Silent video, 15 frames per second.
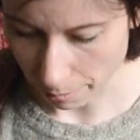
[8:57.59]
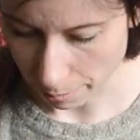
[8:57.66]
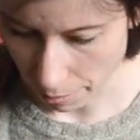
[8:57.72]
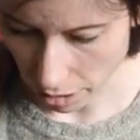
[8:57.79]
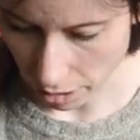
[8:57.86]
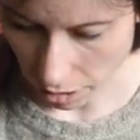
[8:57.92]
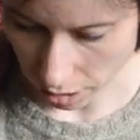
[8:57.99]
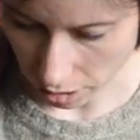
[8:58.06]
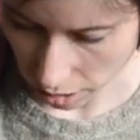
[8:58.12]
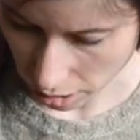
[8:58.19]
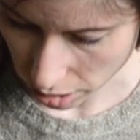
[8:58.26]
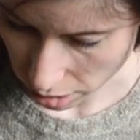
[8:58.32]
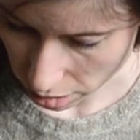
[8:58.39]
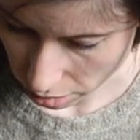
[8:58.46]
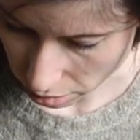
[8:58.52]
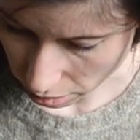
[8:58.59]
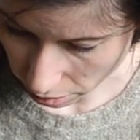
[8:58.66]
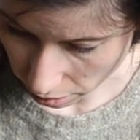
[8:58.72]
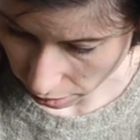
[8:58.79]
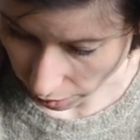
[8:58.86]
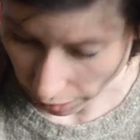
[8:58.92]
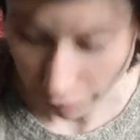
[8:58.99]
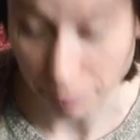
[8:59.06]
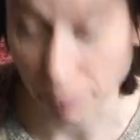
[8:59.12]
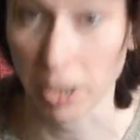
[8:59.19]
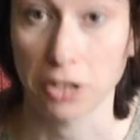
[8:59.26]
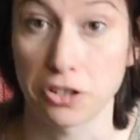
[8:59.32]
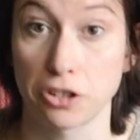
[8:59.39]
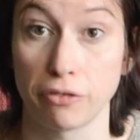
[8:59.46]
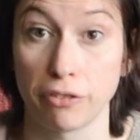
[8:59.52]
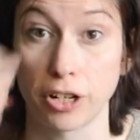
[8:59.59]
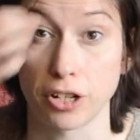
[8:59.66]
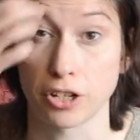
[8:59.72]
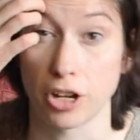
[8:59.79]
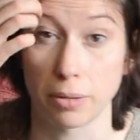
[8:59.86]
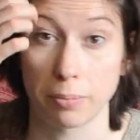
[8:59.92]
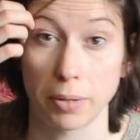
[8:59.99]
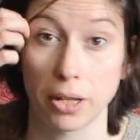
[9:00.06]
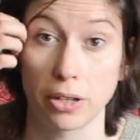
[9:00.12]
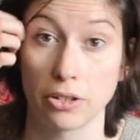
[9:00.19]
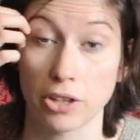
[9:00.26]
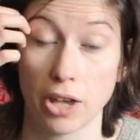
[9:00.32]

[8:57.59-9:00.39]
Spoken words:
but I haven't managed to finish it because